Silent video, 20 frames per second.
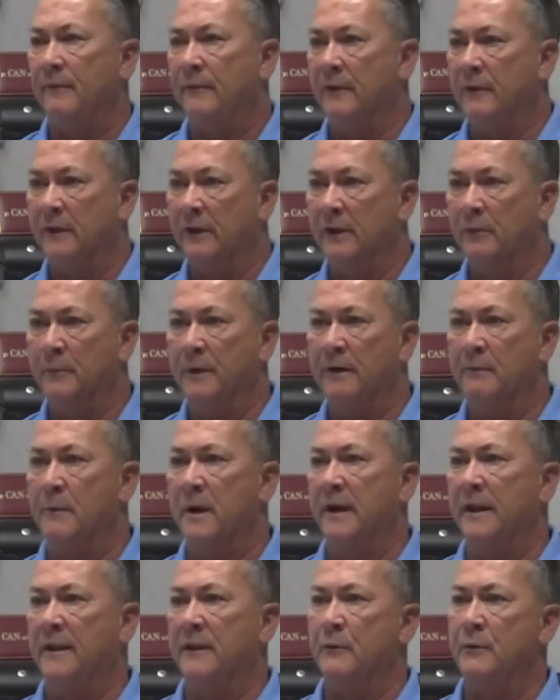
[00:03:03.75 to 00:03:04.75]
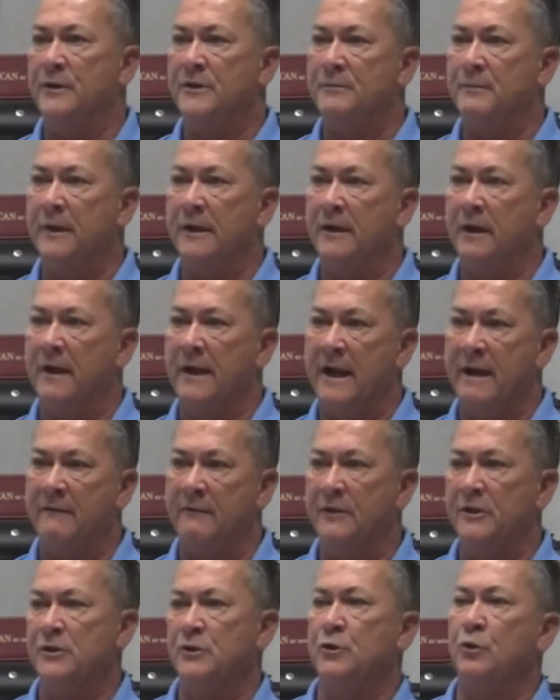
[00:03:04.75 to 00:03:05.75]
The little bit of money that we spend on
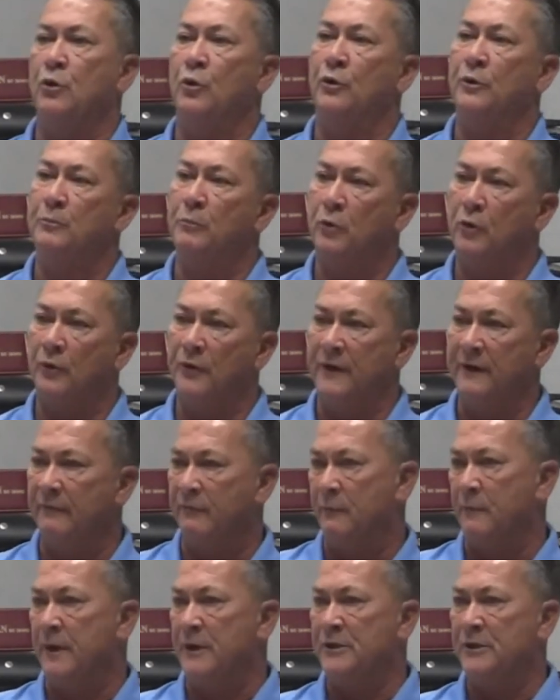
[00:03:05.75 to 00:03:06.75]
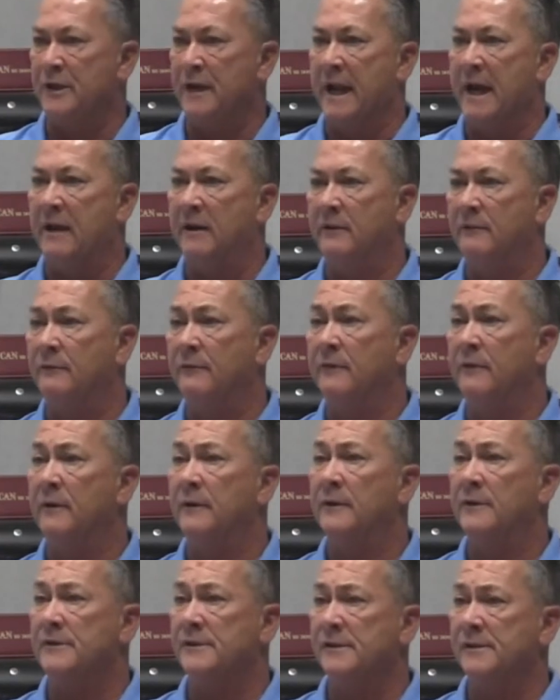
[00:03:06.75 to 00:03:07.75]
having this tool to pull the information out of
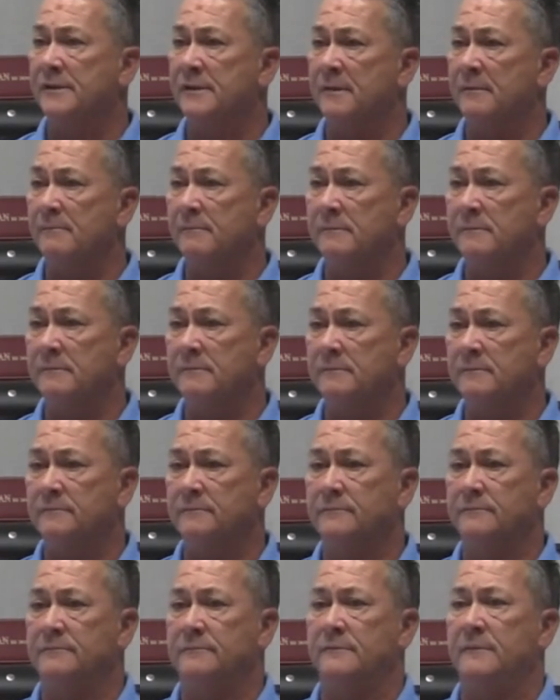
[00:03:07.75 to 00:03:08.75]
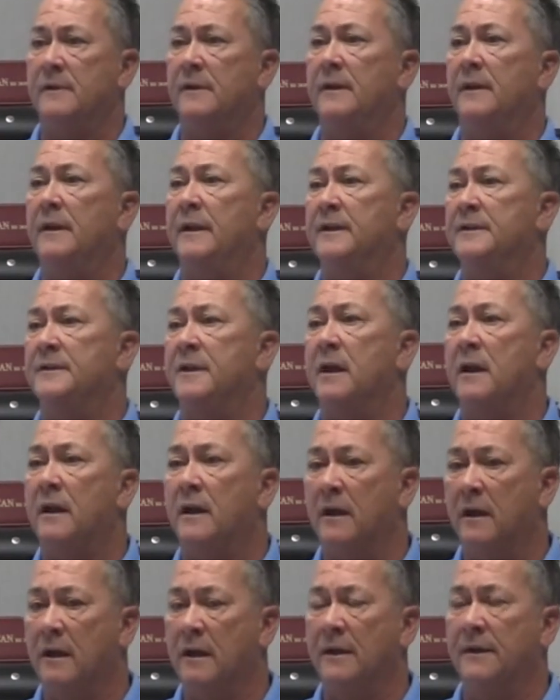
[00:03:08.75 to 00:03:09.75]
the system is
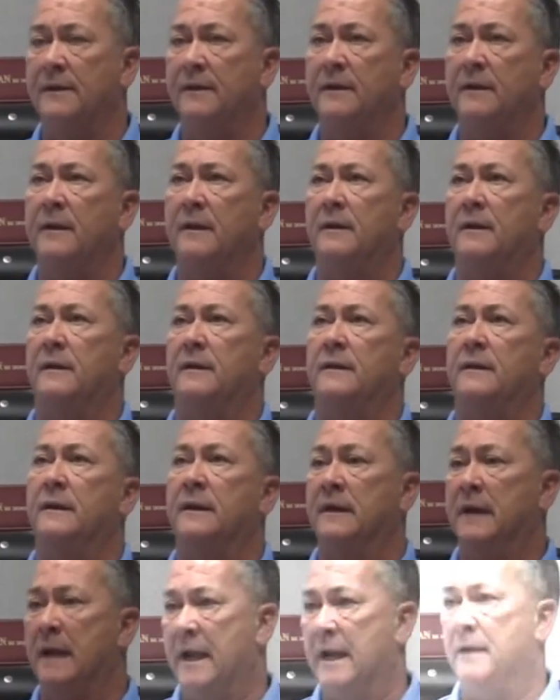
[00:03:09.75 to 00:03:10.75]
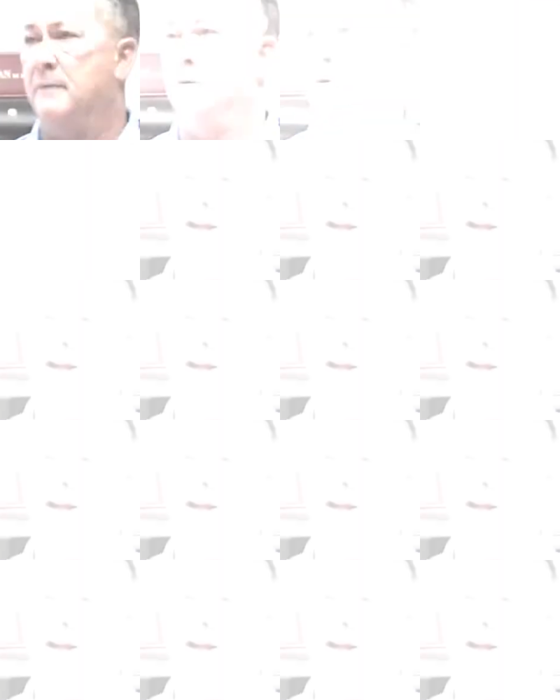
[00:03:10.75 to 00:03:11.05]
undeniable.